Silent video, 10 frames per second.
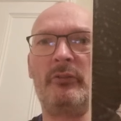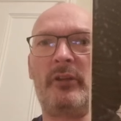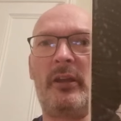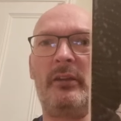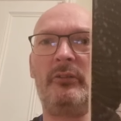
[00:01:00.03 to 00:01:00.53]

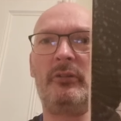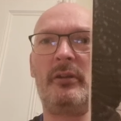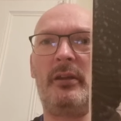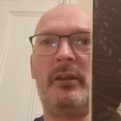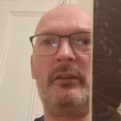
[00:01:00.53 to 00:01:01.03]
stage
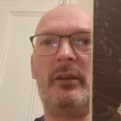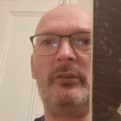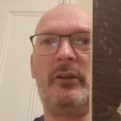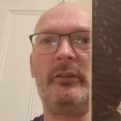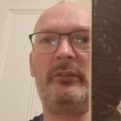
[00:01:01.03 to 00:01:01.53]
in
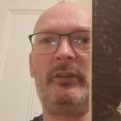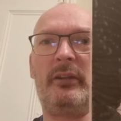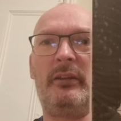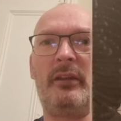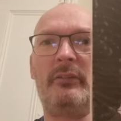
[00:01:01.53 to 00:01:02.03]

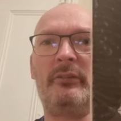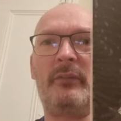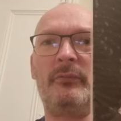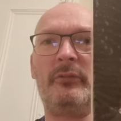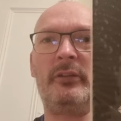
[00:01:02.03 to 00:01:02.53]

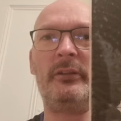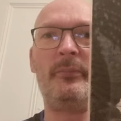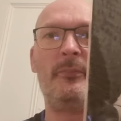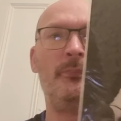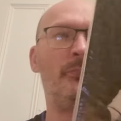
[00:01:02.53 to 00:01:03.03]
1970.
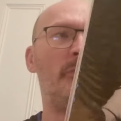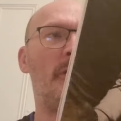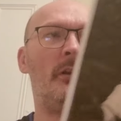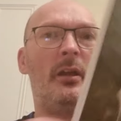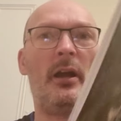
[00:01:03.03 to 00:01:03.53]

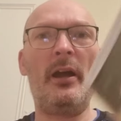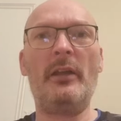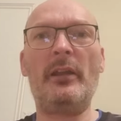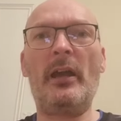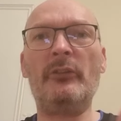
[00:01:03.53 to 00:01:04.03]

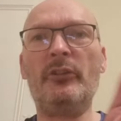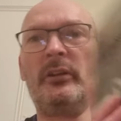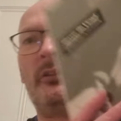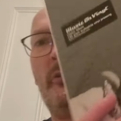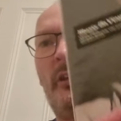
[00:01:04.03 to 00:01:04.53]
And as you
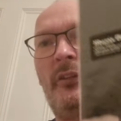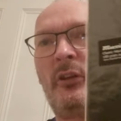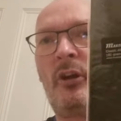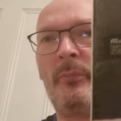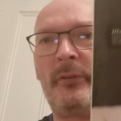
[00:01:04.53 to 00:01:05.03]
can see, the
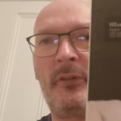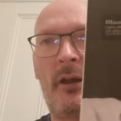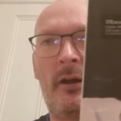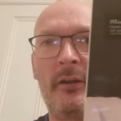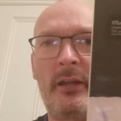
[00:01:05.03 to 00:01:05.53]
copy that
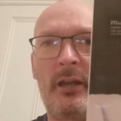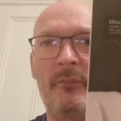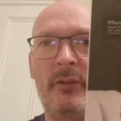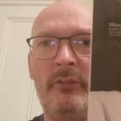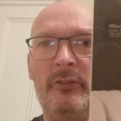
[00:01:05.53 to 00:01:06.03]
I have
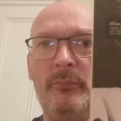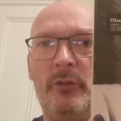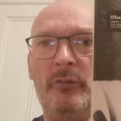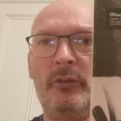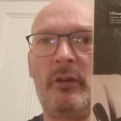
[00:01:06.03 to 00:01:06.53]
is the
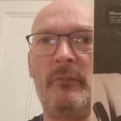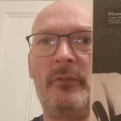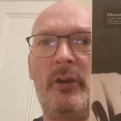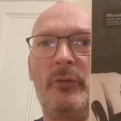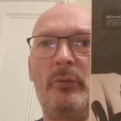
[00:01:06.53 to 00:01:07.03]
music on
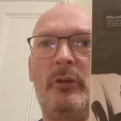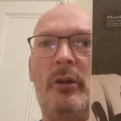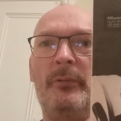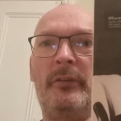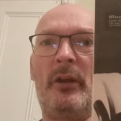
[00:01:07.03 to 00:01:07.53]
vinyl
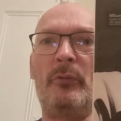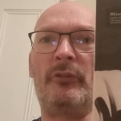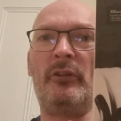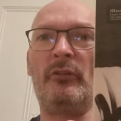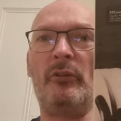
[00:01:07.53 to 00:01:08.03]
copy that was
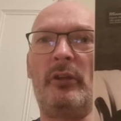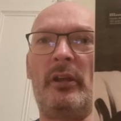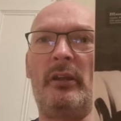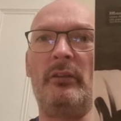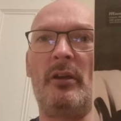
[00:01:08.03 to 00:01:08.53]
issued
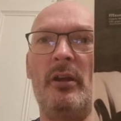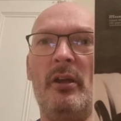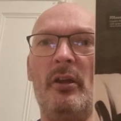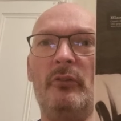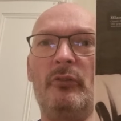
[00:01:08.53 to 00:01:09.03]
in
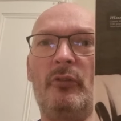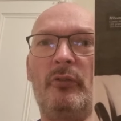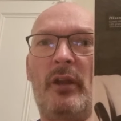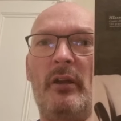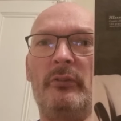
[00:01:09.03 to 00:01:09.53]

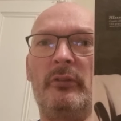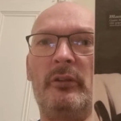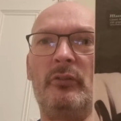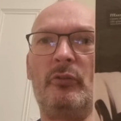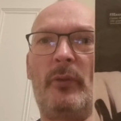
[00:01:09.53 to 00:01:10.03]

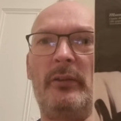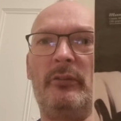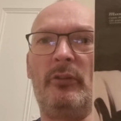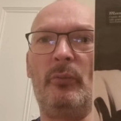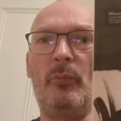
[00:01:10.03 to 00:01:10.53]

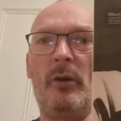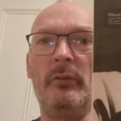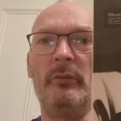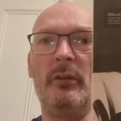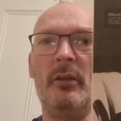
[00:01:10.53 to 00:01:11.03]

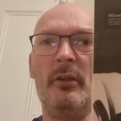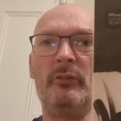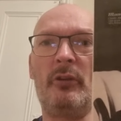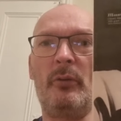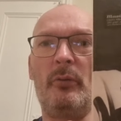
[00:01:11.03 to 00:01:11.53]
2021.
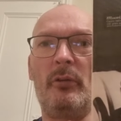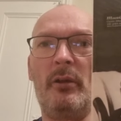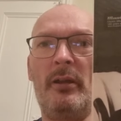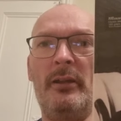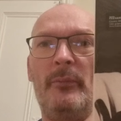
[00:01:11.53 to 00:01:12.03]
So
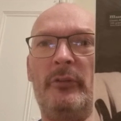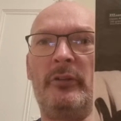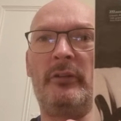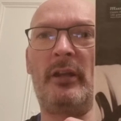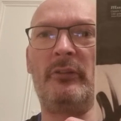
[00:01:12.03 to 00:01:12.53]
a
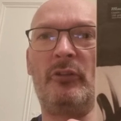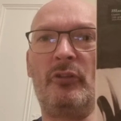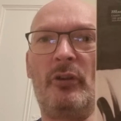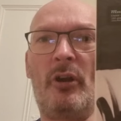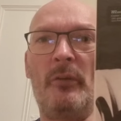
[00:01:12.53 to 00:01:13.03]
limited
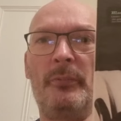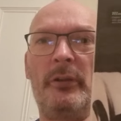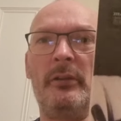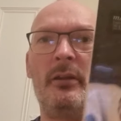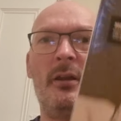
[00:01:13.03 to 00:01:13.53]
edition
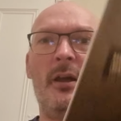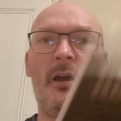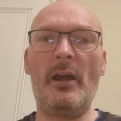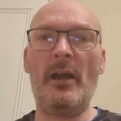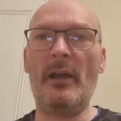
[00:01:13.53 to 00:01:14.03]
copy.
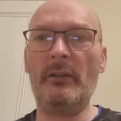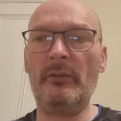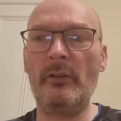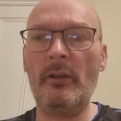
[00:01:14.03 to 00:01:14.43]
And